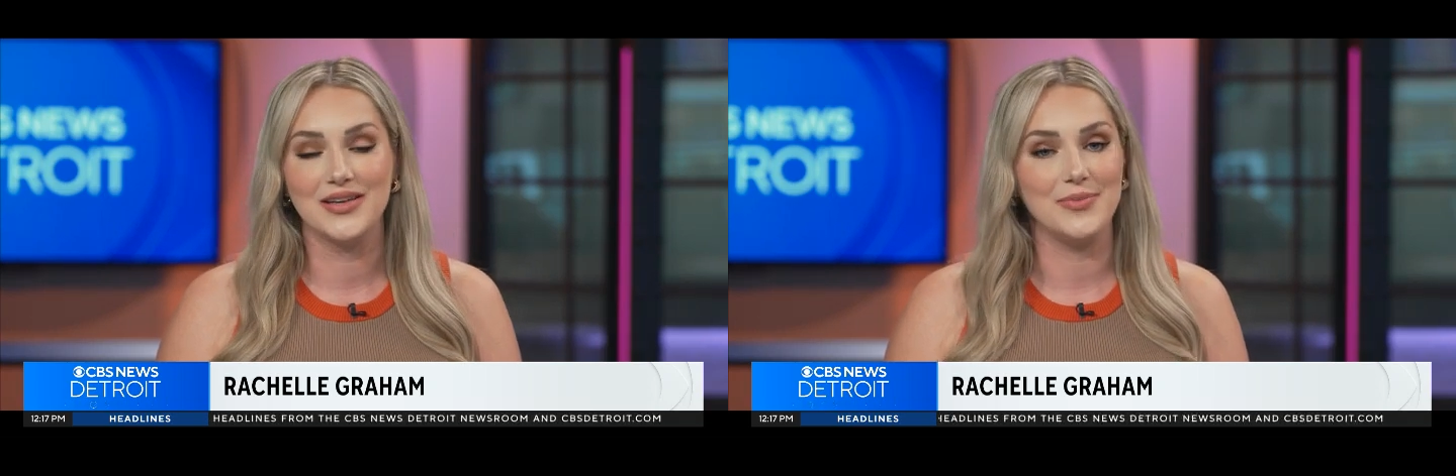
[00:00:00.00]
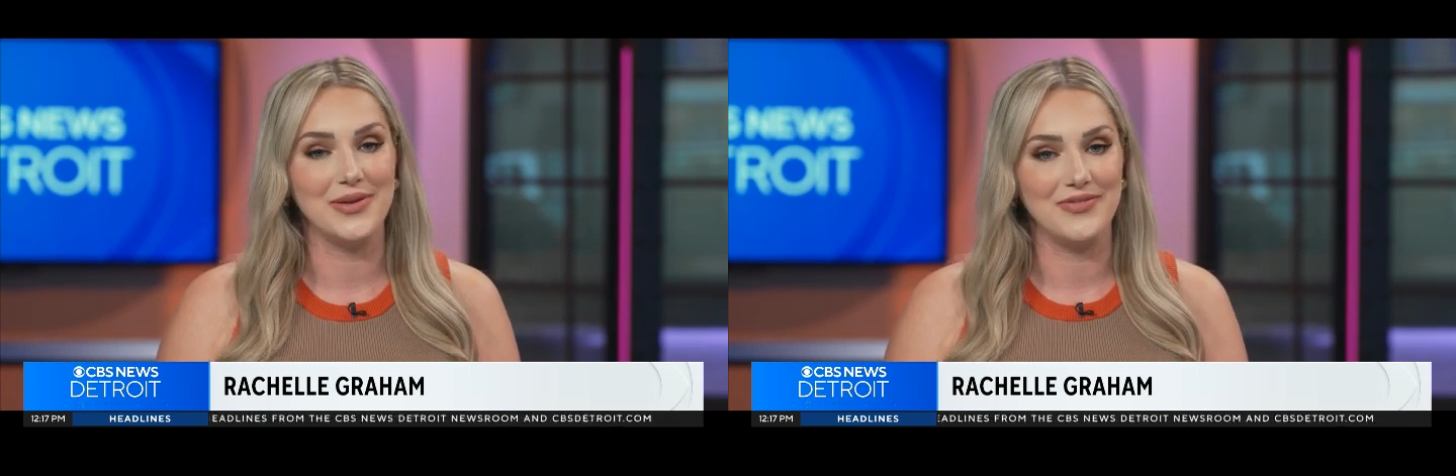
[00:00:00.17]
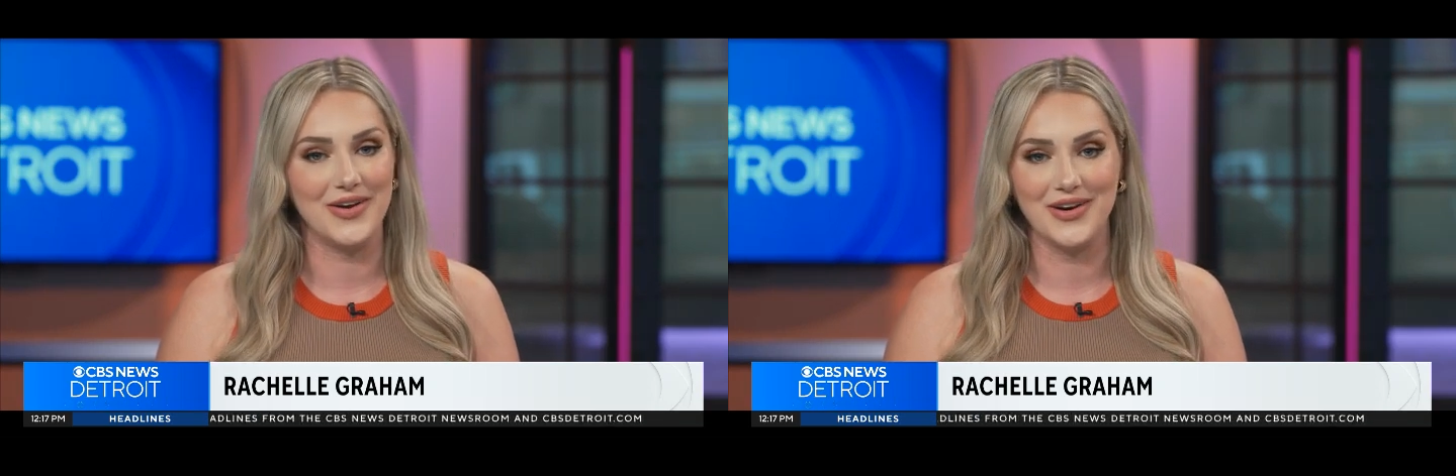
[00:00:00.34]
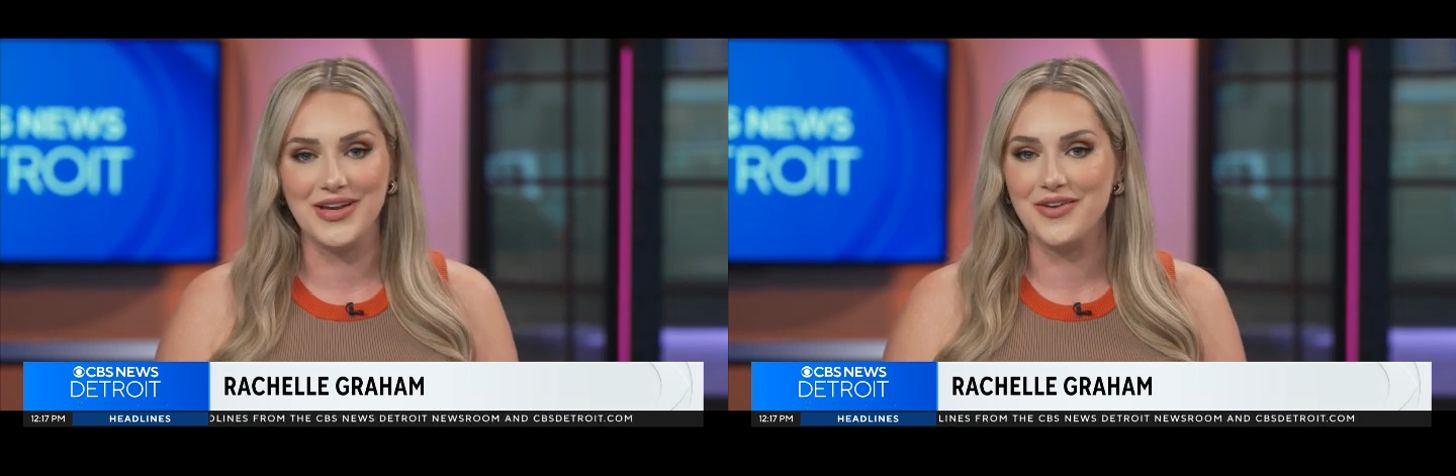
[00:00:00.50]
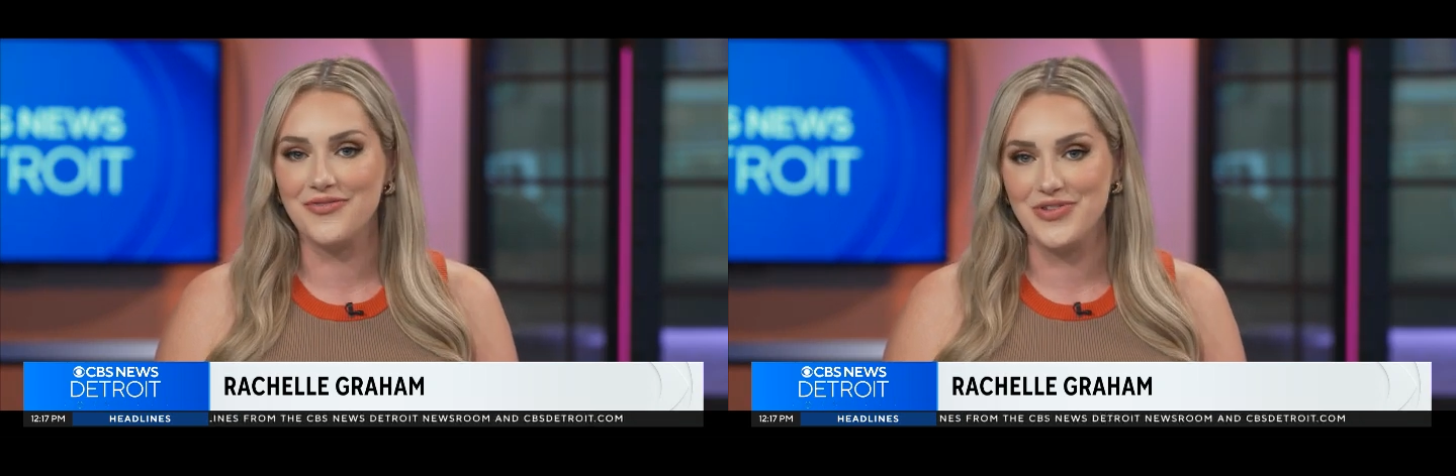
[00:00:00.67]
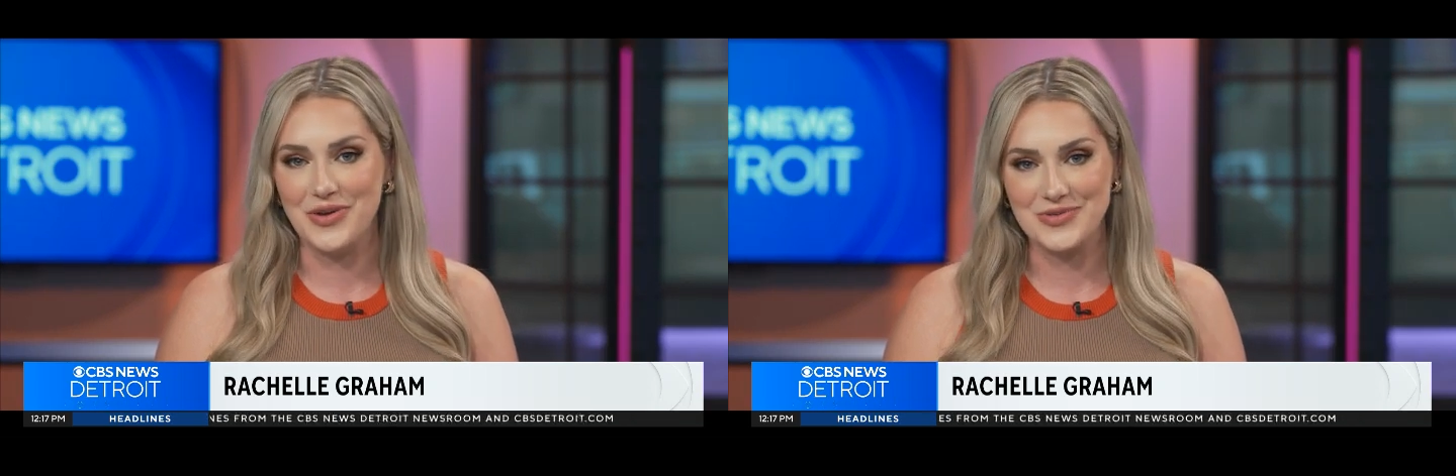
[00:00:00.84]
can be very
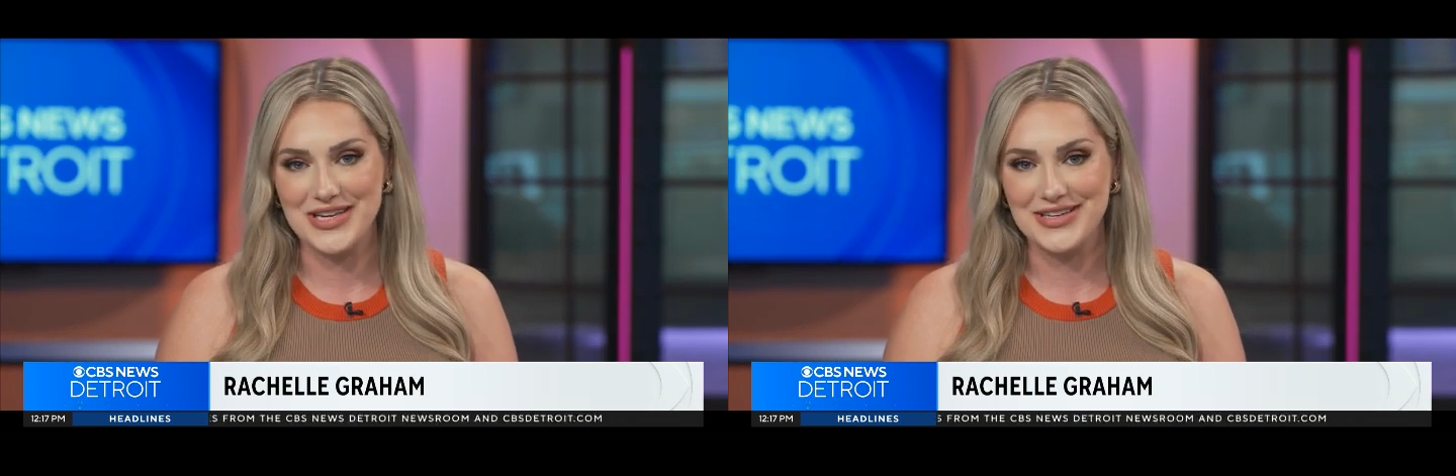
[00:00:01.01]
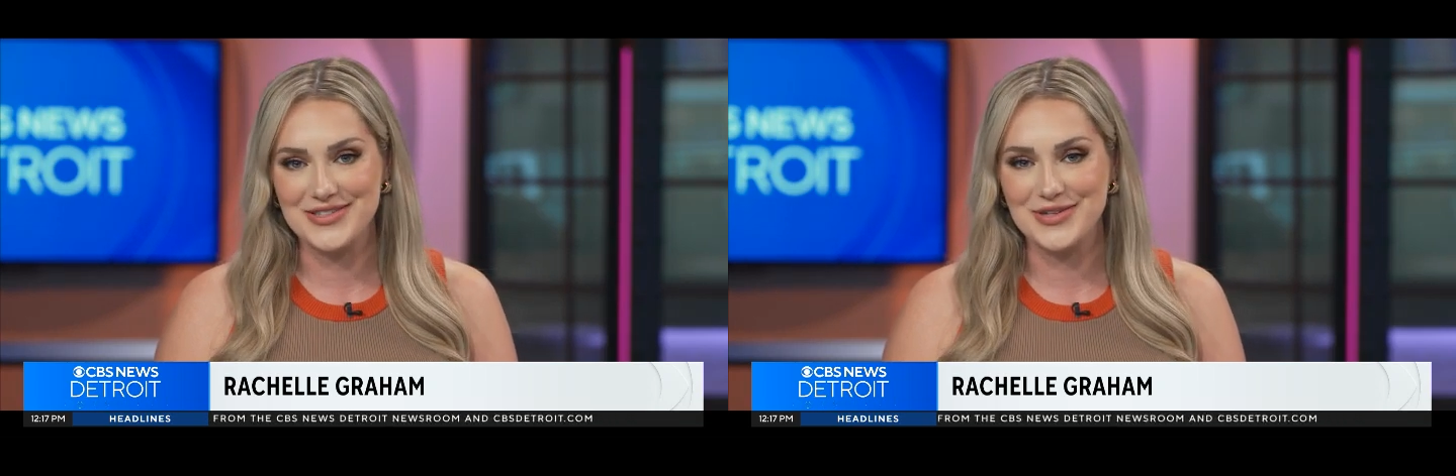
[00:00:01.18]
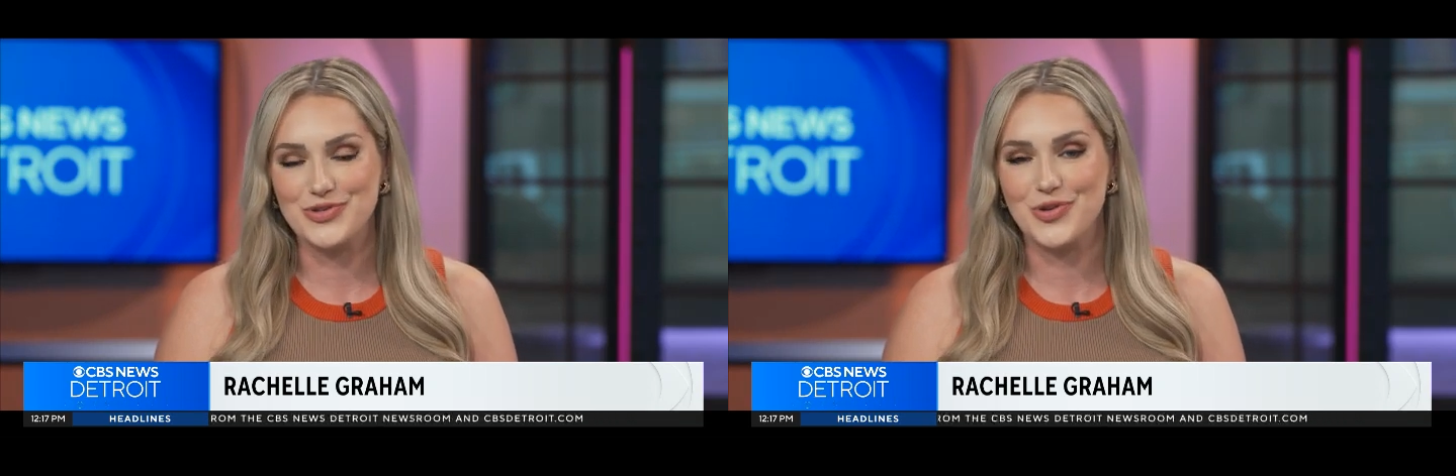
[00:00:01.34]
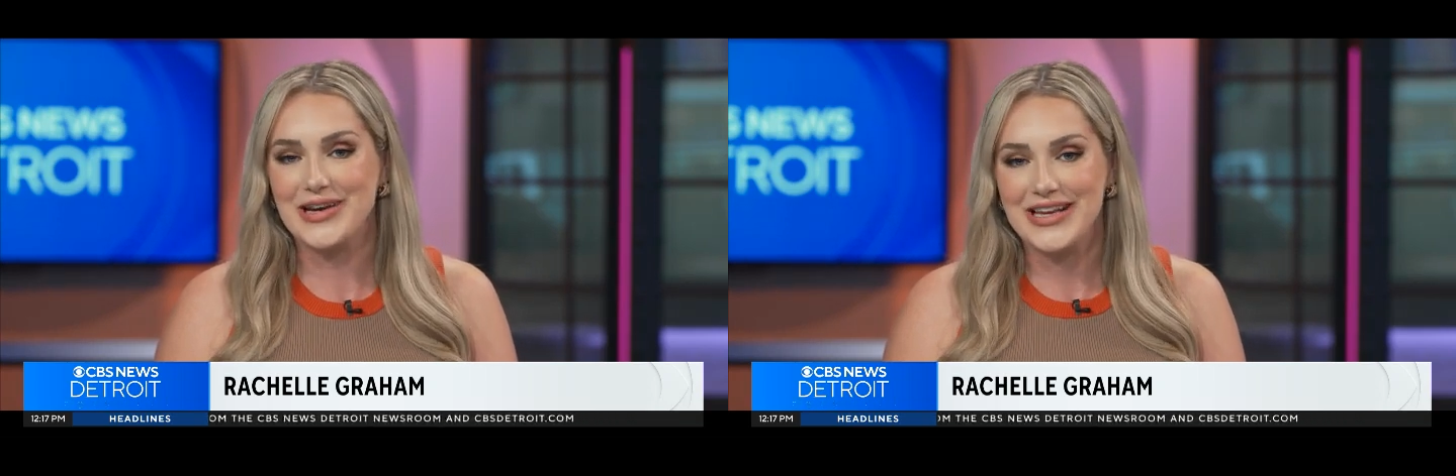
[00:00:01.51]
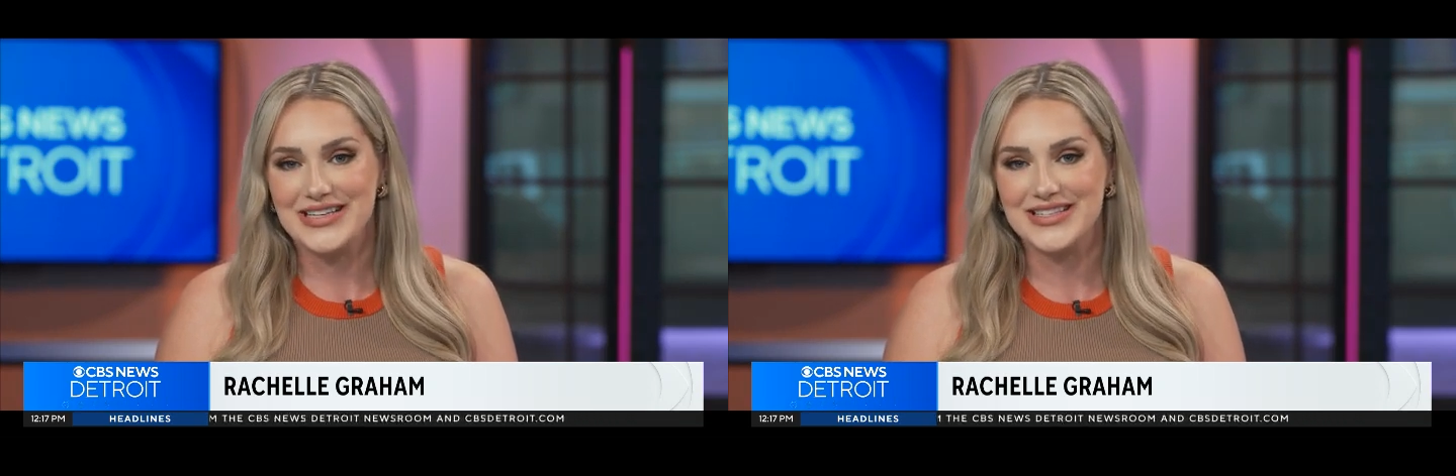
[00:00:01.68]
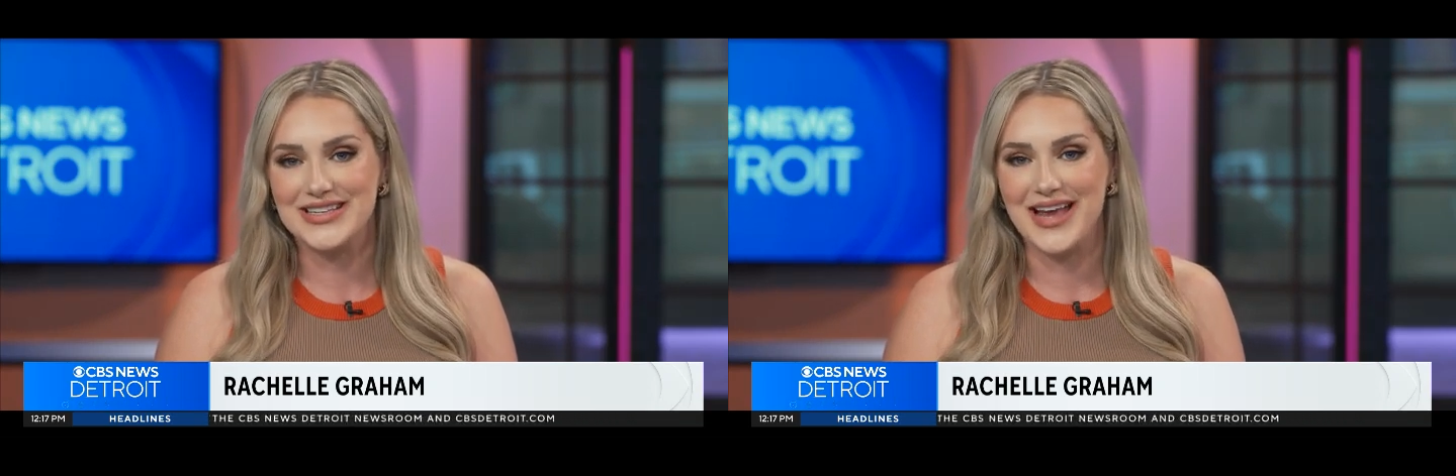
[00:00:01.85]
confusing. So
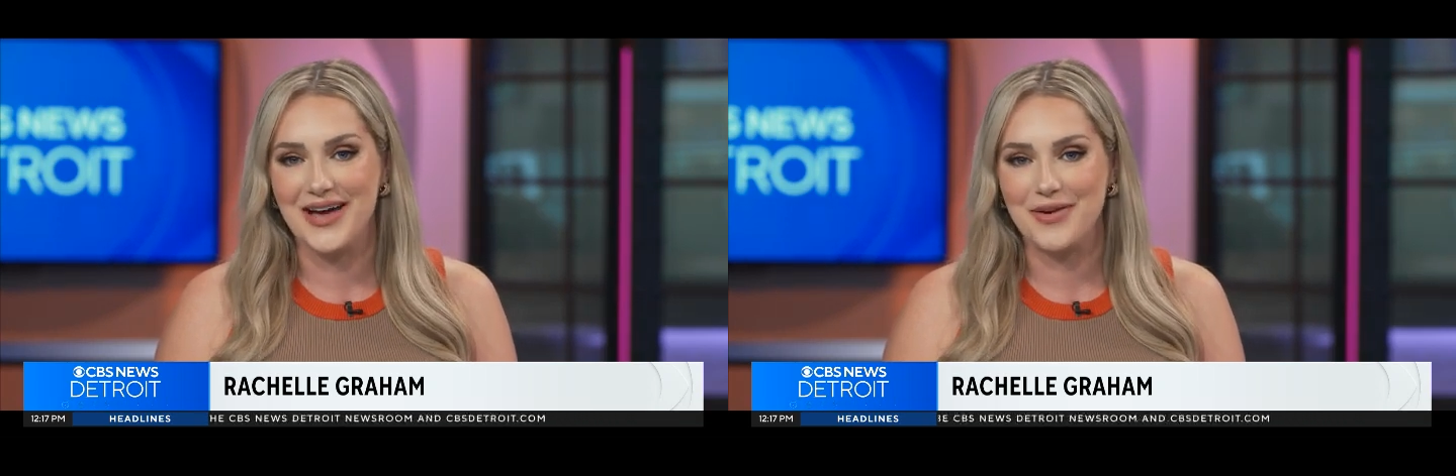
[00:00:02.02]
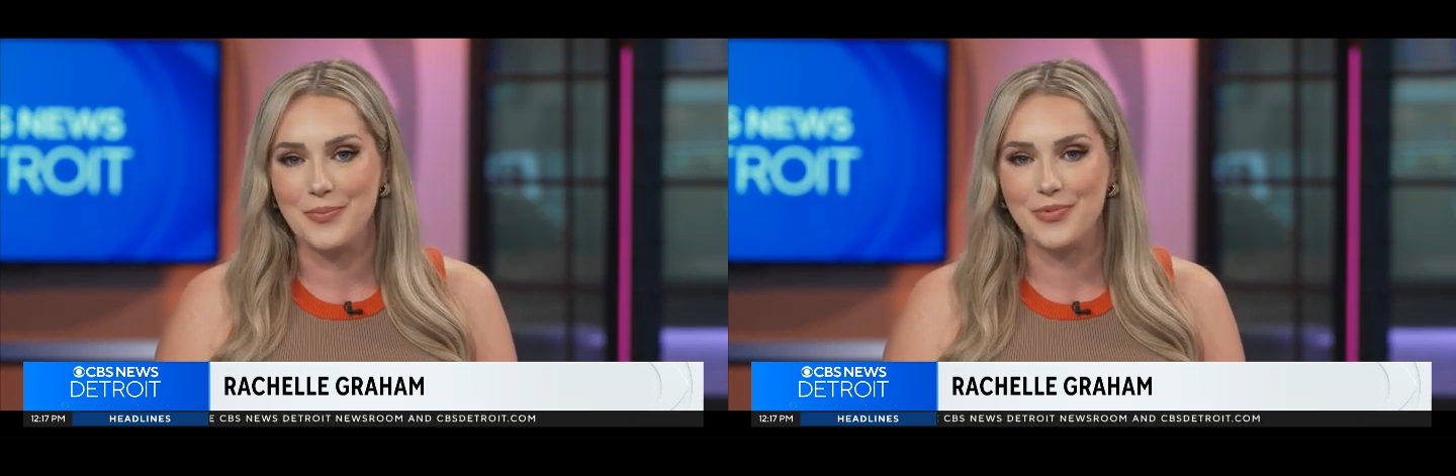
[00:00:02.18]
joining us now